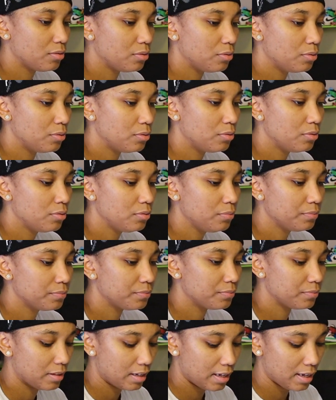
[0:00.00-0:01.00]
Cool.
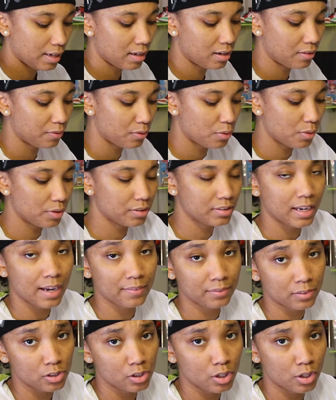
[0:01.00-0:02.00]
And of course I have
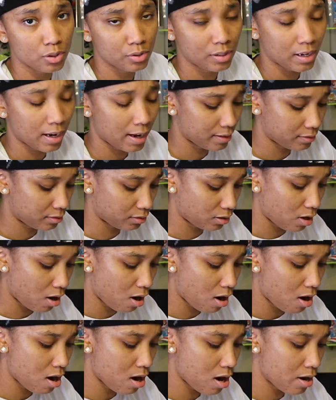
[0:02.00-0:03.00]
to show you guys the
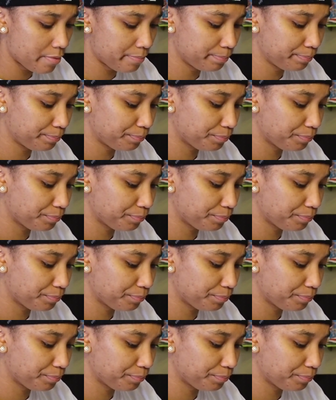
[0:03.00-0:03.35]
card.